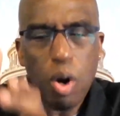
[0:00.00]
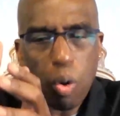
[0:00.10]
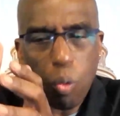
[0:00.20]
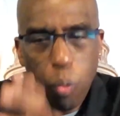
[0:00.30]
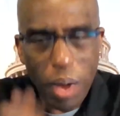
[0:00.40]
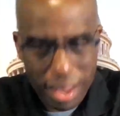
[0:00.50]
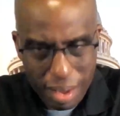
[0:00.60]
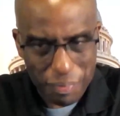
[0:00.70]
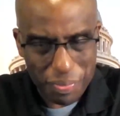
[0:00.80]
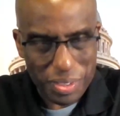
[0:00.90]

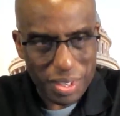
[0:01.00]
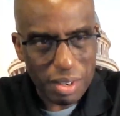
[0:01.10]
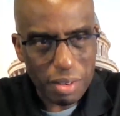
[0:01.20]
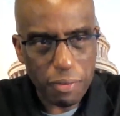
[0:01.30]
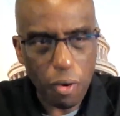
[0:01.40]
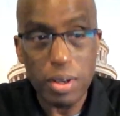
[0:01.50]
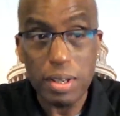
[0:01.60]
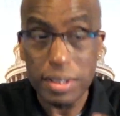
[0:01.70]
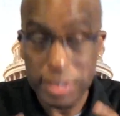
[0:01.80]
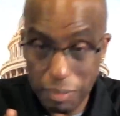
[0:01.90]
way
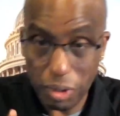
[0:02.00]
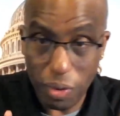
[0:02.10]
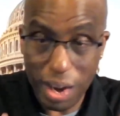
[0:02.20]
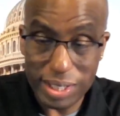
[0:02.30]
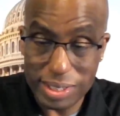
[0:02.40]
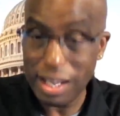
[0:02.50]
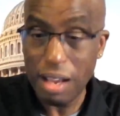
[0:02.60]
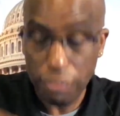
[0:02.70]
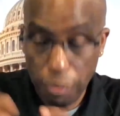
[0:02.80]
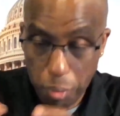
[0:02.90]
for Democrats,
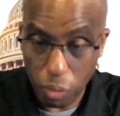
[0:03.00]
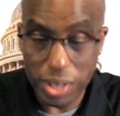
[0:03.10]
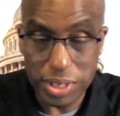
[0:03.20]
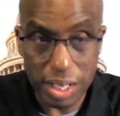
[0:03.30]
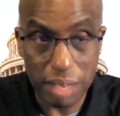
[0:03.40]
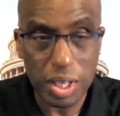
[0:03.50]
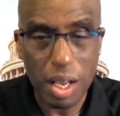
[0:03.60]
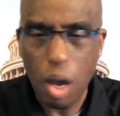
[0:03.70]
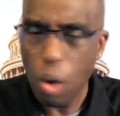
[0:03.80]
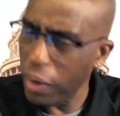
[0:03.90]
for progressives,
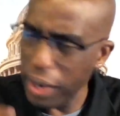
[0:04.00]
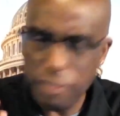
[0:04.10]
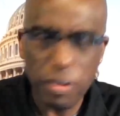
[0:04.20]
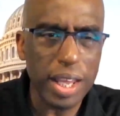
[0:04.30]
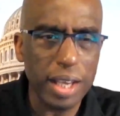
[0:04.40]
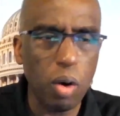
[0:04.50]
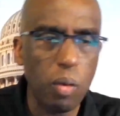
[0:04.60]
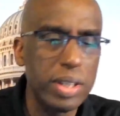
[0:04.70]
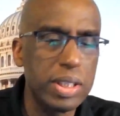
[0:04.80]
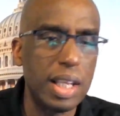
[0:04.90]
whenever they go
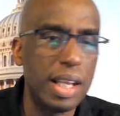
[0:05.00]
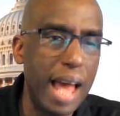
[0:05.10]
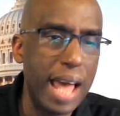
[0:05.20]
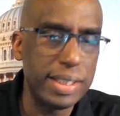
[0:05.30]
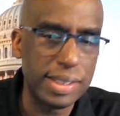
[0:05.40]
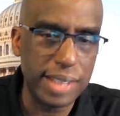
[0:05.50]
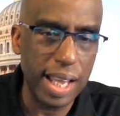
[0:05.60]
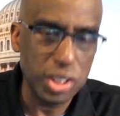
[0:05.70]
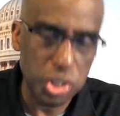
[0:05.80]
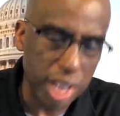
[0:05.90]
into the lion's
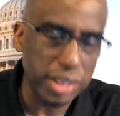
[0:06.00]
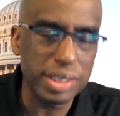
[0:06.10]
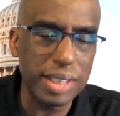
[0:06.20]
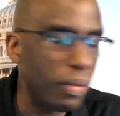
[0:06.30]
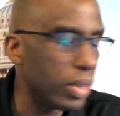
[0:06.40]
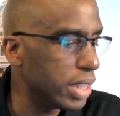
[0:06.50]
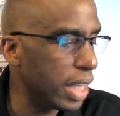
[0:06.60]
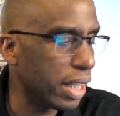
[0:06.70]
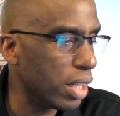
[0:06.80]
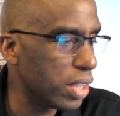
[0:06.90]
den. Check this out. We'll
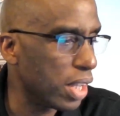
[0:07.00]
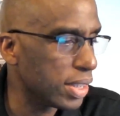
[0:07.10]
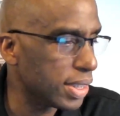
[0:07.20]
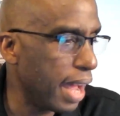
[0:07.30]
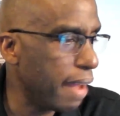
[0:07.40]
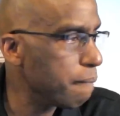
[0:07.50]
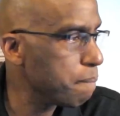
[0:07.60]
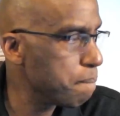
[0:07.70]
take it on the other side.